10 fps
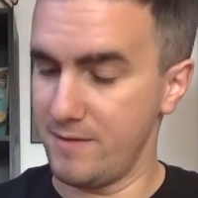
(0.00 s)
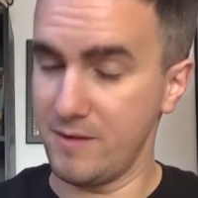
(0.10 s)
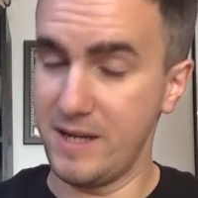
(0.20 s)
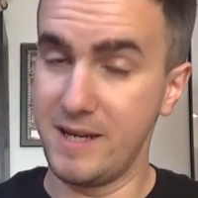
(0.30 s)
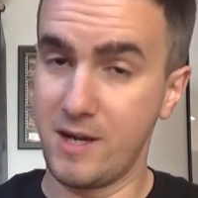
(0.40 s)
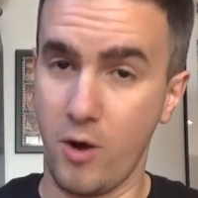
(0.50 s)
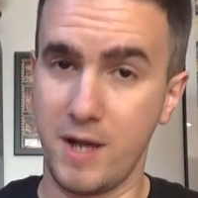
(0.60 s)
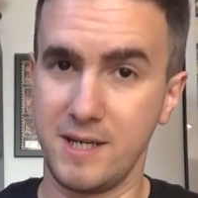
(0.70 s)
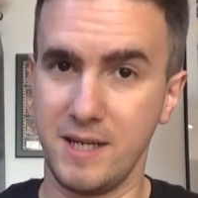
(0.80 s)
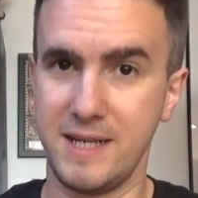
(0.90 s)
he
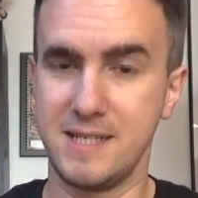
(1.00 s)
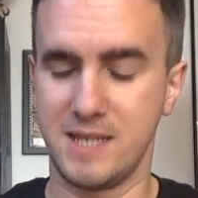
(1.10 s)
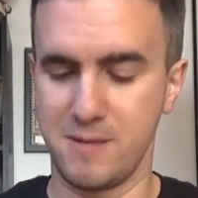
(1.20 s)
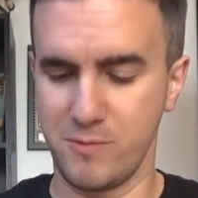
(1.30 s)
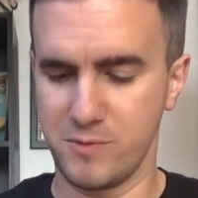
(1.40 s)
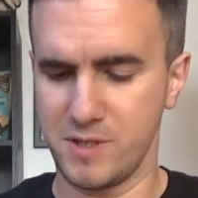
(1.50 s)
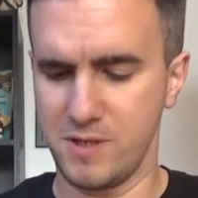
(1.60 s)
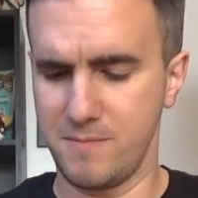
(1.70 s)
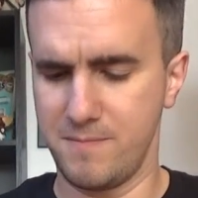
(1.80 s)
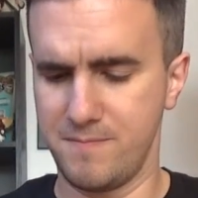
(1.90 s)
kindly, his name was,
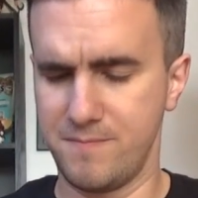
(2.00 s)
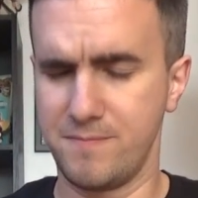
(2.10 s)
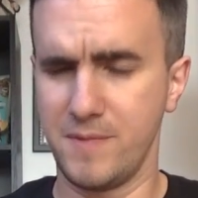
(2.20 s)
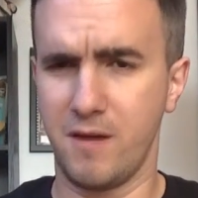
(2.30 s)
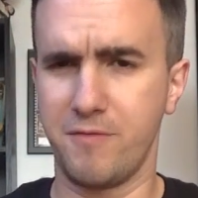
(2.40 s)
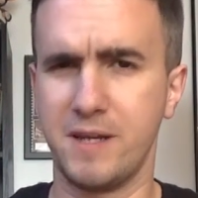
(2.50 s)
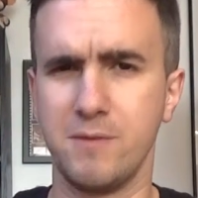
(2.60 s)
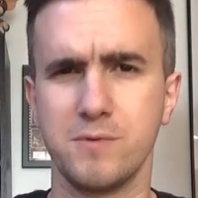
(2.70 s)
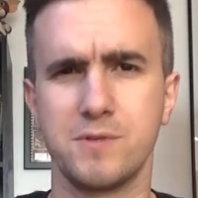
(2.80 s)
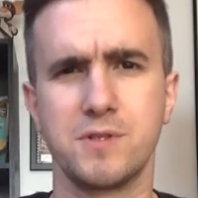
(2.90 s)
I think it
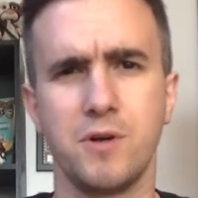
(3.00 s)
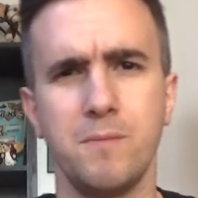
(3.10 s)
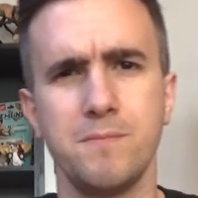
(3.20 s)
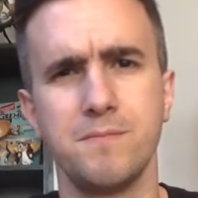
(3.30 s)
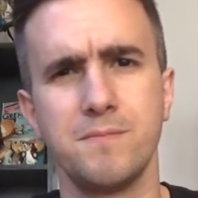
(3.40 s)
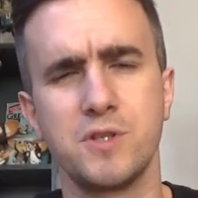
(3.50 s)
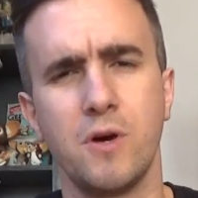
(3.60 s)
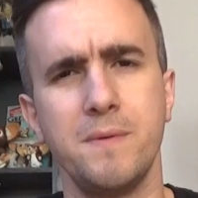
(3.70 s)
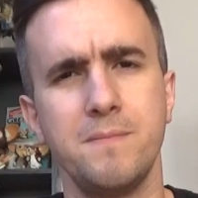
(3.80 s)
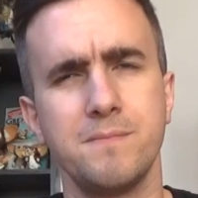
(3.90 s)
was
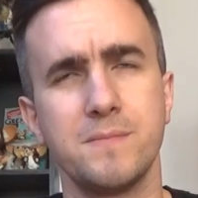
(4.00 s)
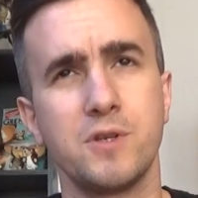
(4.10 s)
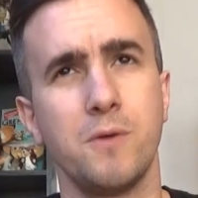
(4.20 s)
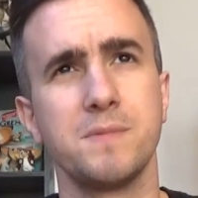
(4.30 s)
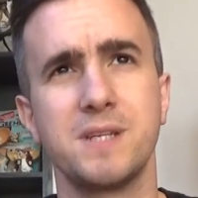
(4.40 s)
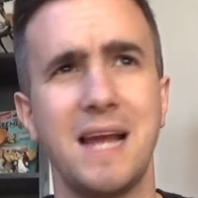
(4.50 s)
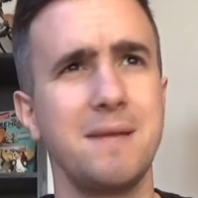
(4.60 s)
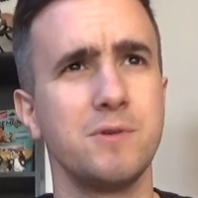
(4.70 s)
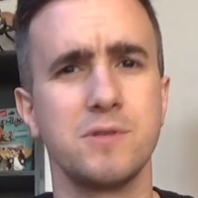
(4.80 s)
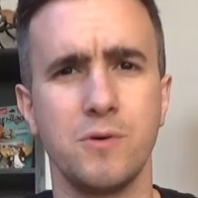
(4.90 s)
Tom's
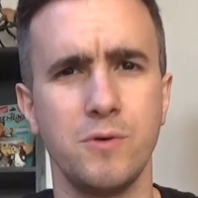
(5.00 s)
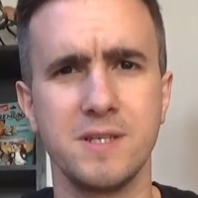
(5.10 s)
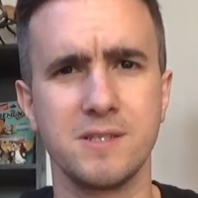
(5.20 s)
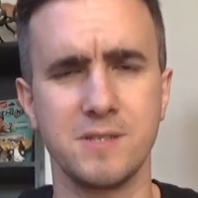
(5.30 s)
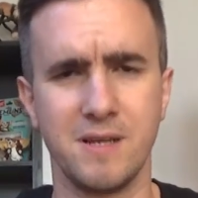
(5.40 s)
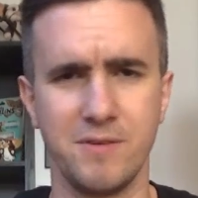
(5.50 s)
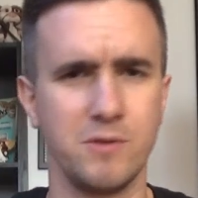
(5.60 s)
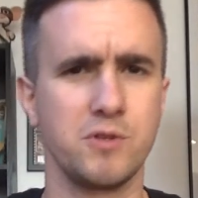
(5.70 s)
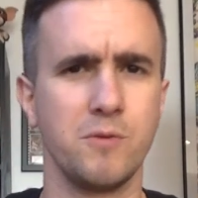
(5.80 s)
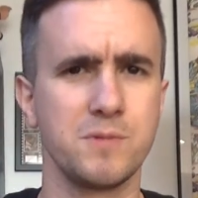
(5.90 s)
Game and Toys or something, or
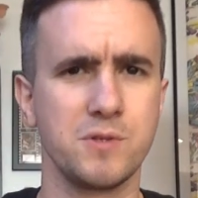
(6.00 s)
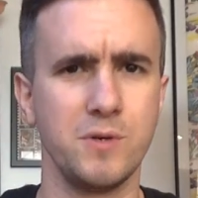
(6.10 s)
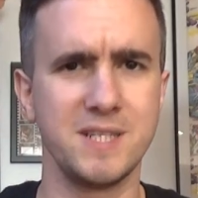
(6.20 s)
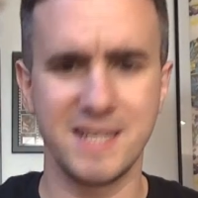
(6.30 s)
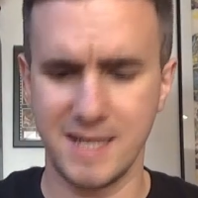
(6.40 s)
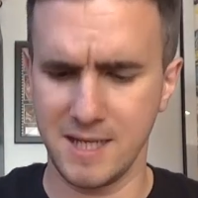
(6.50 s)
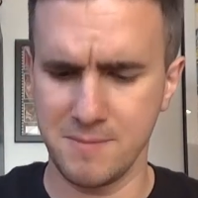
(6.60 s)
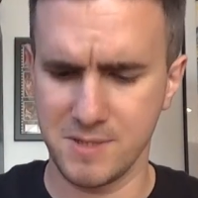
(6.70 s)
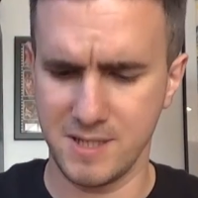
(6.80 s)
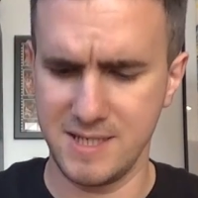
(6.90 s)
Tom's Toys and
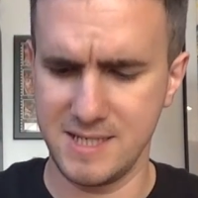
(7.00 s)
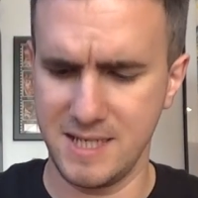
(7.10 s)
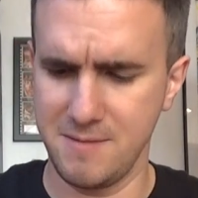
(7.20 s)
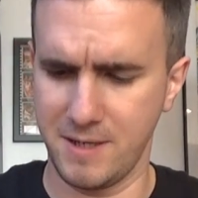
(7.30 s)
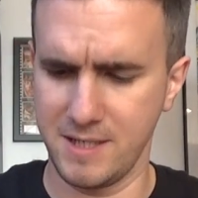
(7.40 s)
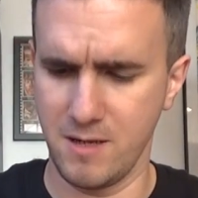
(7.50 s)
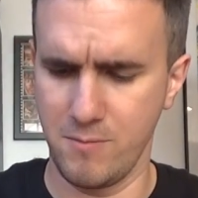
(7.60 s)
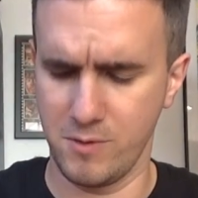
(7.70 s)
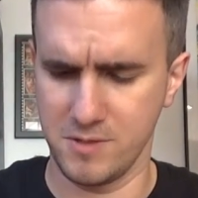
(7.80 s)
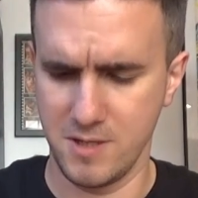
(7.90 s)
Games, his eBay name
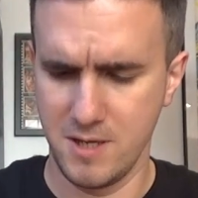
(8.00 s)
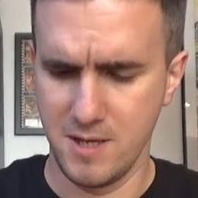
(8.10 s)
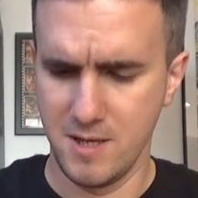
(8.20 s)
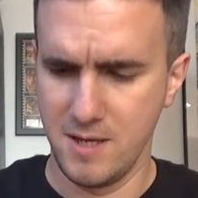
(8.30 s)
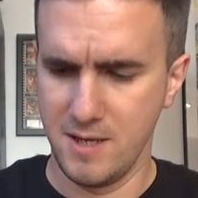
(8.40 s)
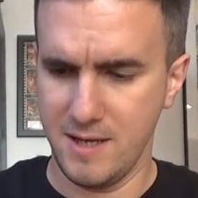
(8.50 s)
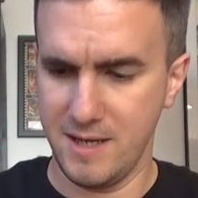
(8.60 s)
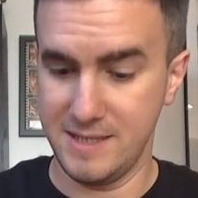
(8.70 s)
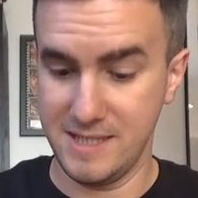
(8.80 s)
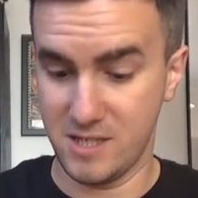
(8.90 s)
was.
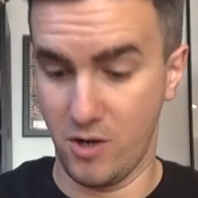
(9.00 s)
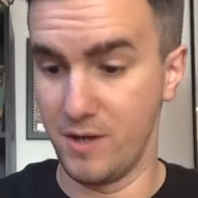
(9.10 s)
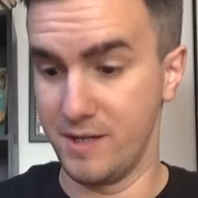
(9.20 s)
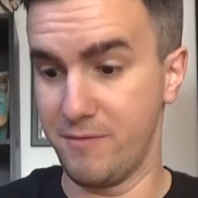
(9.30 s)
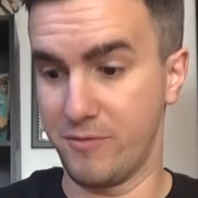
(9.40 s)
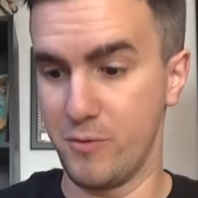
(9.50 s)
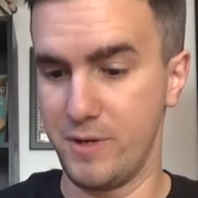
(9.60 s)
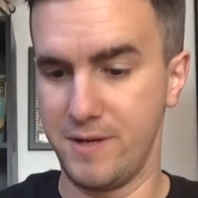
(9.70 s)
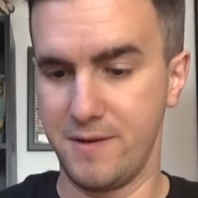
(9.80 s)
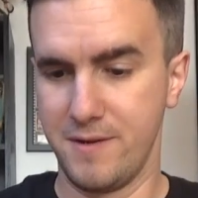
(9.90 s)
And he's kindly threw
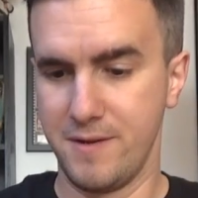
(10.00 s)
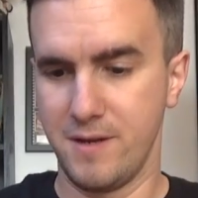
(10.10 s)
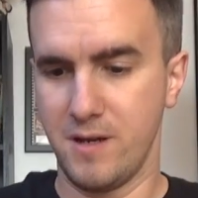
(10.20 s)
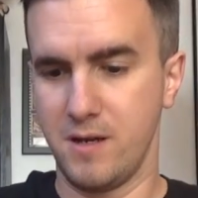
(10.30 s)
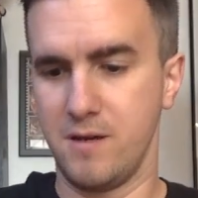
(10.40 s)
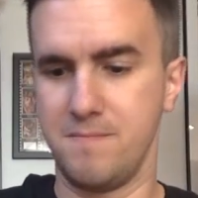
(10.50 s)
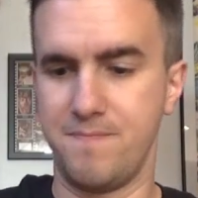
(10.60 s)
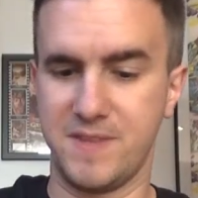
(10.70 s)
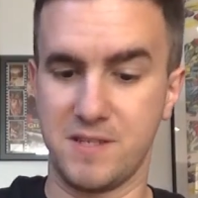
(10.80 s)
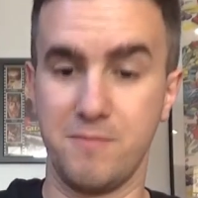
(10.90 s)
in
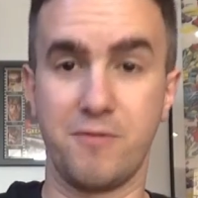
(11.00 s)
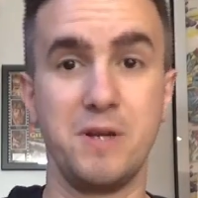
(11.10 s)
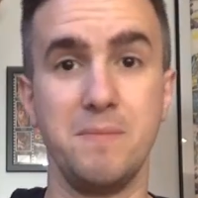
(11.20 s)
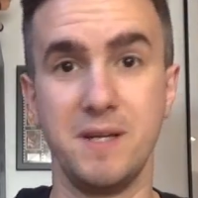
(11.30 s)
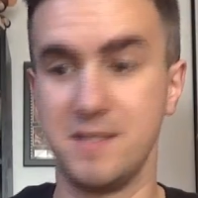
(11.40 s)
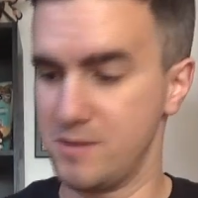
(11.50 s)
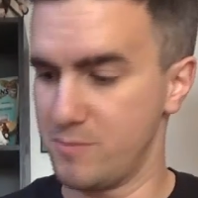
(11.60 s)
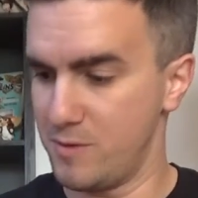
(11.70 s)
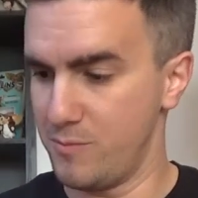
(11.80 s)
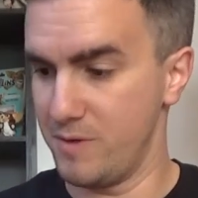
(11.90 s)
some freebies as
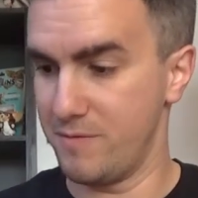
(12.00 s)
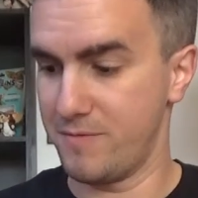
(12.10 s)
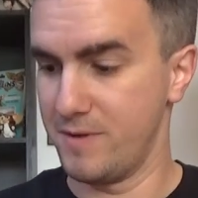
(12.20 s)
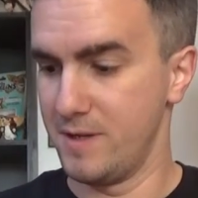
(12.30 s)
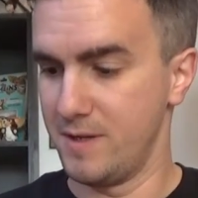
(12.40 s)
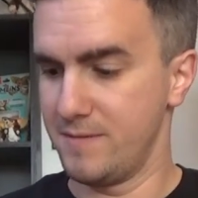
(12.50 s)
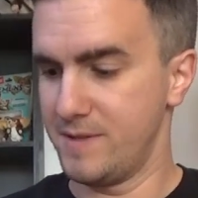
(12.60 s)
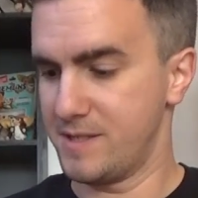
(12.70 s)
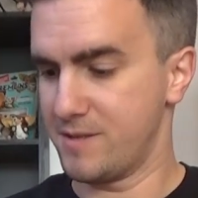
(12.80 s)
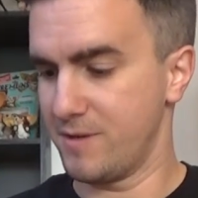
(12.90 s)
well with
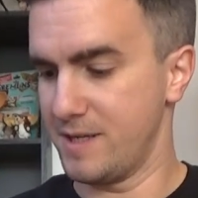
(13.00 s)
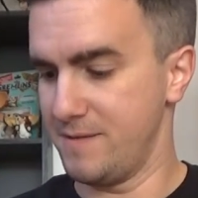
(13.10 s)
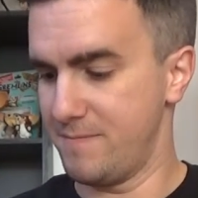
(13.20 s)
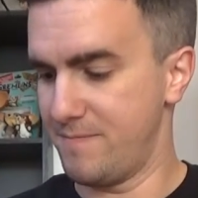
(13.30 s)
this great